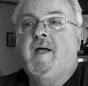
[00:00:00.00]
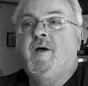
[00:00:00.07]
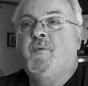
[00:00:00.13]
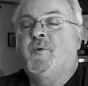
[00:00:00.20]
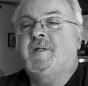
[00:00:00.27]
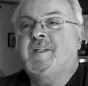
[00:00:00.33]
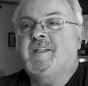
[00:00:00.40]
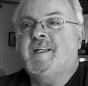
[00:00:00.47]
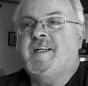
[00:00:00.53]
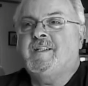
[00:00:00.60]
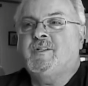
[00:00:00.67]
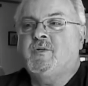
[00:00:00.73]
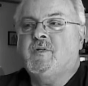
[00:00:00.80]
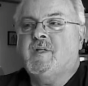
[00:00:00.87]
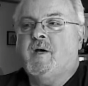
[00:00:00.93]
And what did
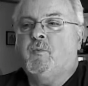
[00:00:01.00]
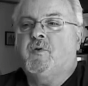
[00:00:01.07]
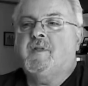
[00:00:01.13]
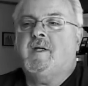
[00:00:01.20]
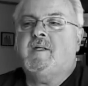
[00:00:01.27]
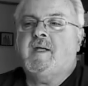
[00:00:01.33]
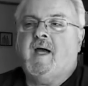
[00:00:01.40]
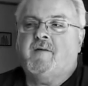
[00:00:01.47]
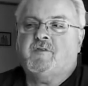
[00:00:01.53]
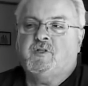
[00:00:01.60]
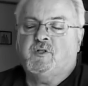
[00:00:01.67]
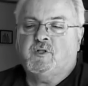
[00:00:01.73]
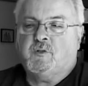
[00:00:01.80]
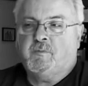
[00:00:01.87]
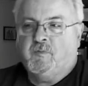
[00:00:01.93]
they do then? Well, then you have
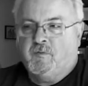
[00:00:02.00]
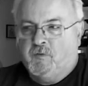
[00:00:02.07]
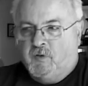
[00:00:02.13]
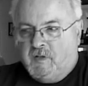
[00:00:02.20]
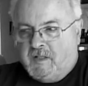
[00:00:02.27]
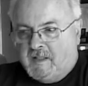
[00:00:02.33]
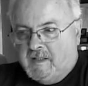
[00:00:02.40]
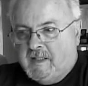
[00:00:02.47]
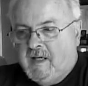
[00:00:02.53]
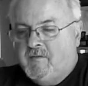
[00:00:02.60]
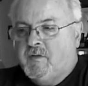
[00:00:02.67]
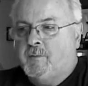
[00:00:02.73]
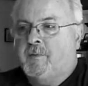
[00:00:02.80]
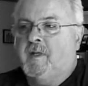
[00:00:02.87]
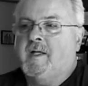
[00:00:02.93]
to just really
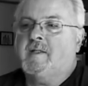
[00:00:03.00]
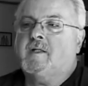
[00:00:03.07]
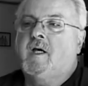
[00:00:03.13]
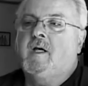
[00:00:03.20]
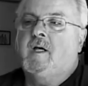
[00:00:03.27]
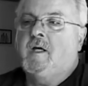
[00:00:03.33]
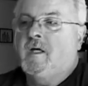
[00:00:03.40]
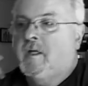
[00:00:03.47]
leave the place.